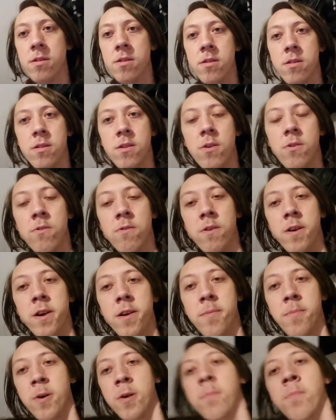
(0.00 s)
total
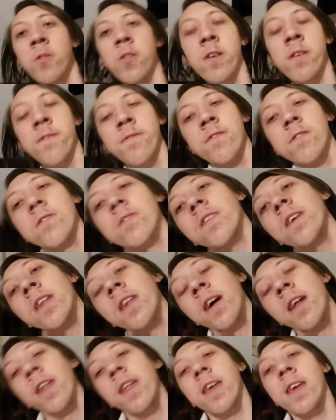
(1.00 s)
airball bluffs, then
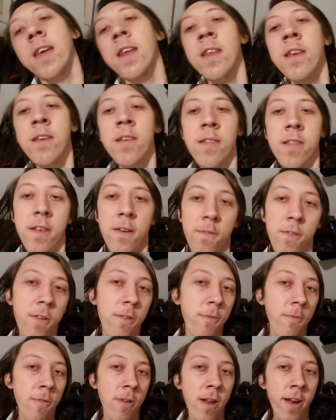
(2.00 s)
on any different
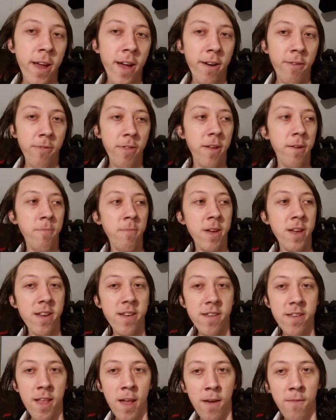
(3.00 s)
run out, then we could
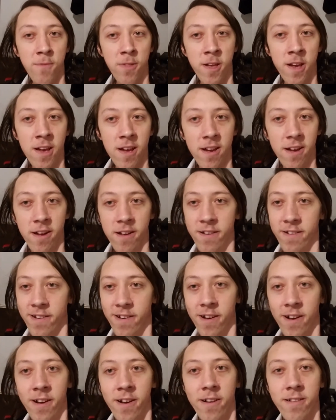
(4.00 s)
just have like gut
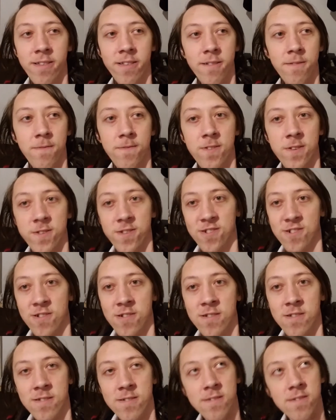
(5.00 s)
shots and flush
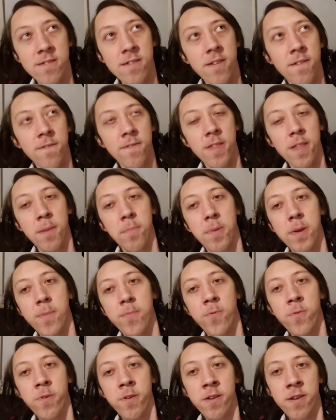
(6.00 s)
draws and stuff that people
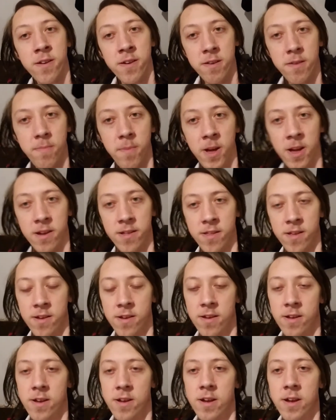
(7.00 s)
wouldn't expect.
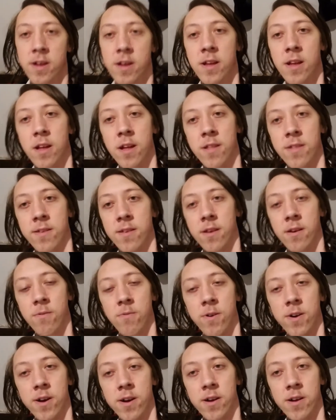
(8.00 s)
And
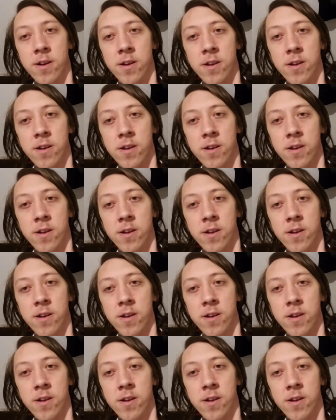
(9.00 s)
so